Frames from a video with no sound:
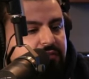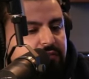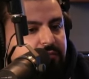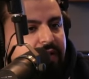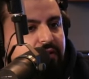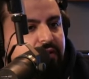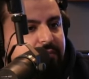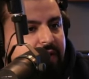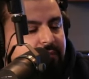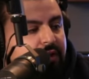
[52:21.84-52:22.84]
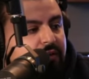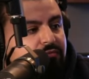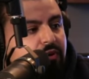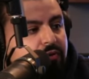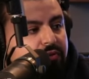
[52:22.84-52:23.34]
you made a good amount of money on
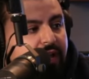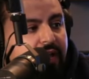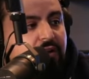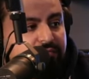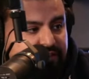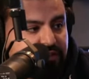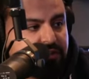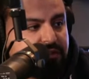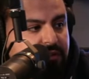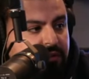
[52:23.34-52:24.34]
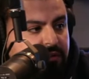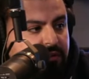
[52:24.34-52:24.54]
the road and on features.